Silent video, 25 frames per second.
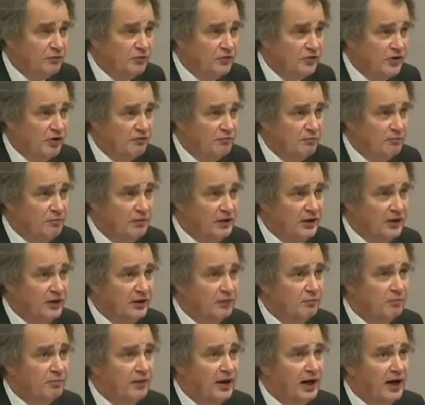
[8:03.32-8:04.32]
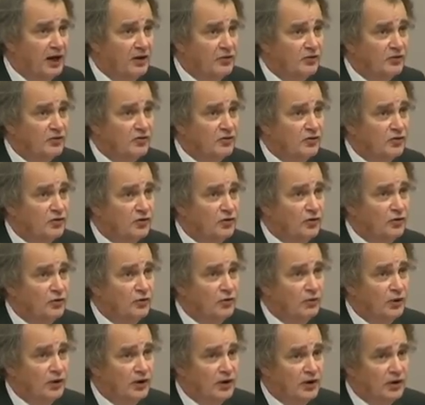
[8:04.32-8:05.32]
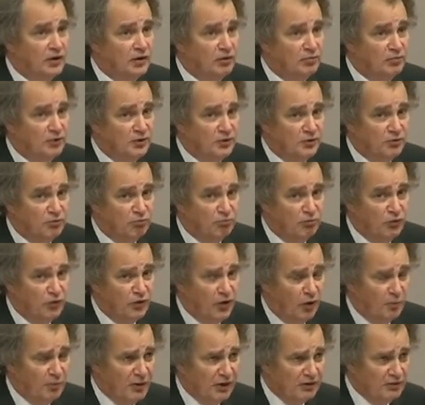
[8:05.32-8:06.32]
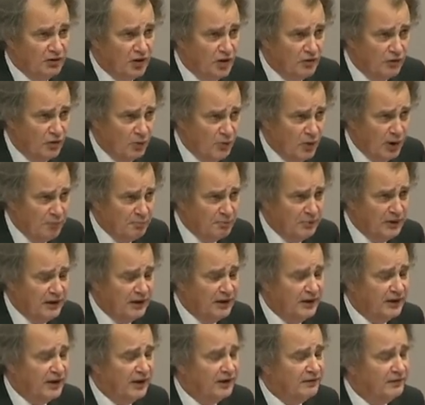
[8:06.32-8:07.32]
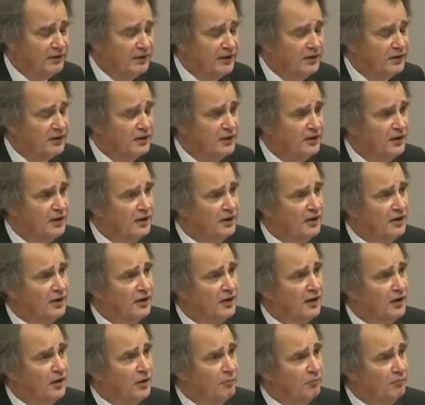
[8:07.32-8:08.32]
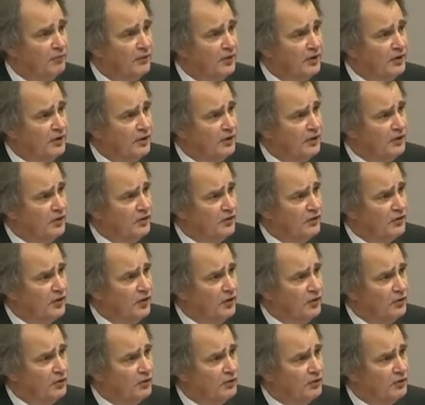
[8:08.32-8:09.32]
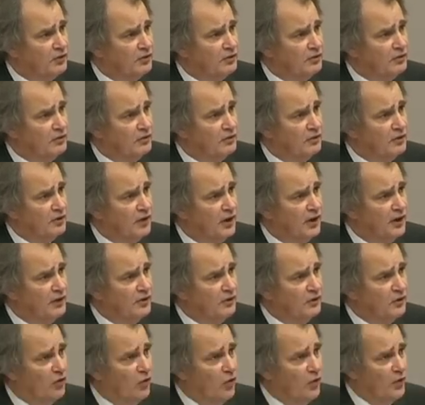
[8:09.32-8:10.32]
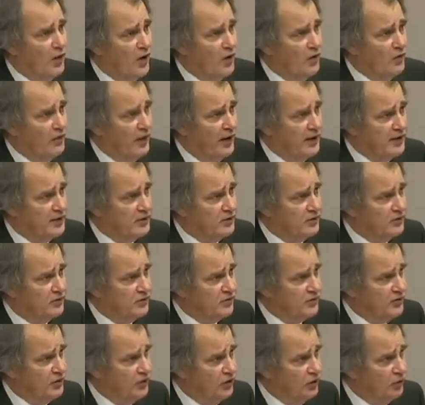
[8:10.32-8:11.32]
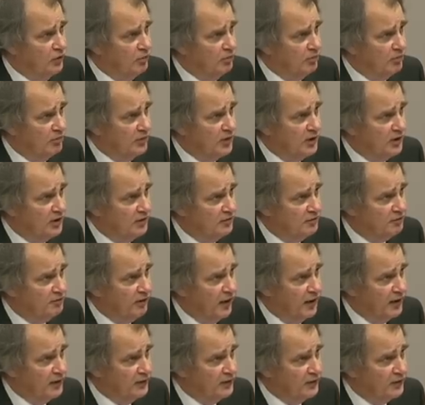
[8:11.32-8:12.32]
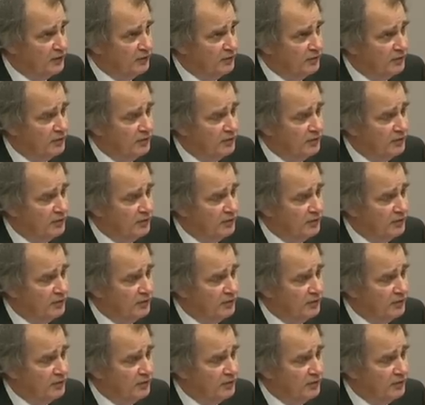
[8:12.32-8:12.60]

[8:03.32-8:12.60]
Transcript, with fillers: from seven billion pounds to um, not much over one billion pounds, I think. Um, so, and although they could still uh, fund